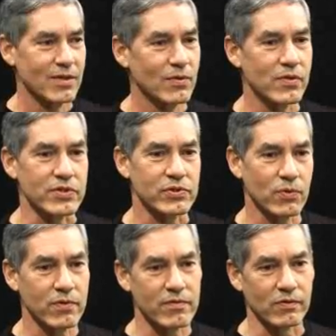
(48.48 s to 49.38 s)
Well, The
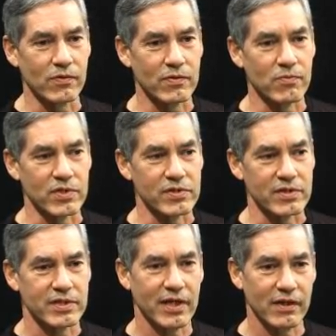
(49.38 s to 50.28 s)
Sword of the Lord was the
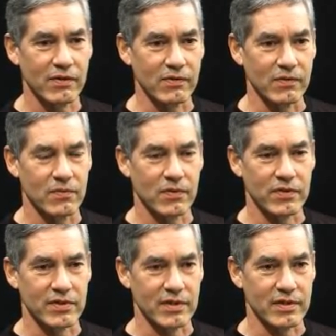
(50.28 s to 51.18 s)
title or
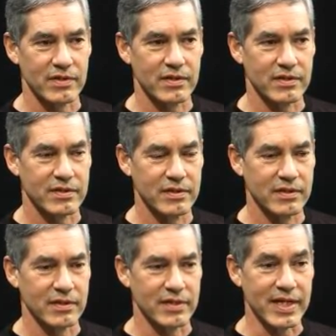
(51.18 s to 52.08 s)
the
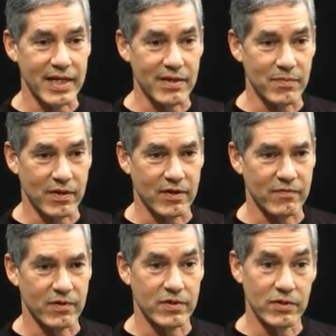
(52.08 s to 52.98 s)
name
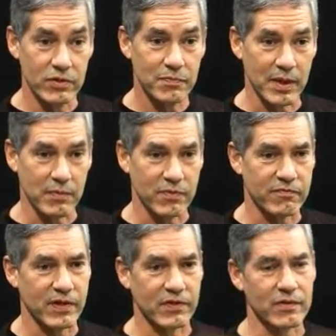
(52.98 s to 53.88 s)
of a newspaper
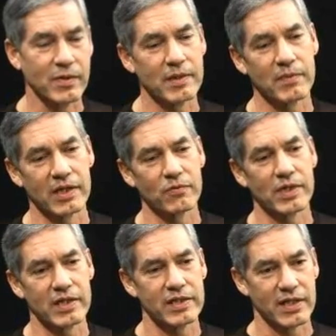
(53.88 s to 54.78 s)
founded by my
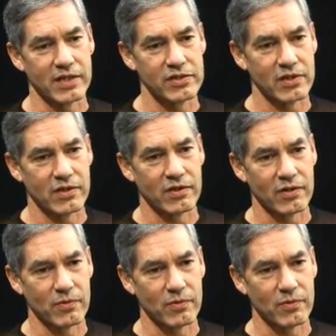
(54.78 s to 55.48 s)
granddad, John R.